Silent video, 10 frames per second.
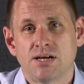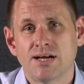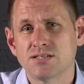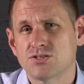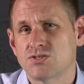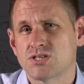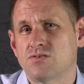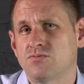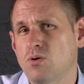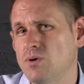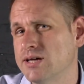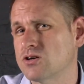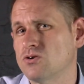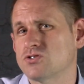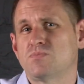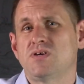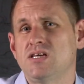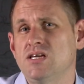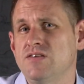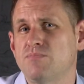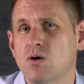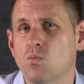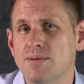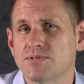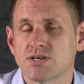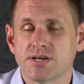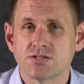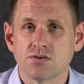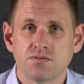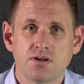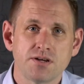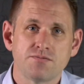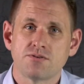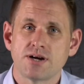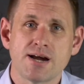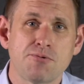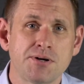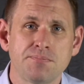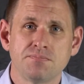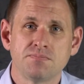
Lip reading: Ask yourself, what will it cost me if my website is offline for an hour,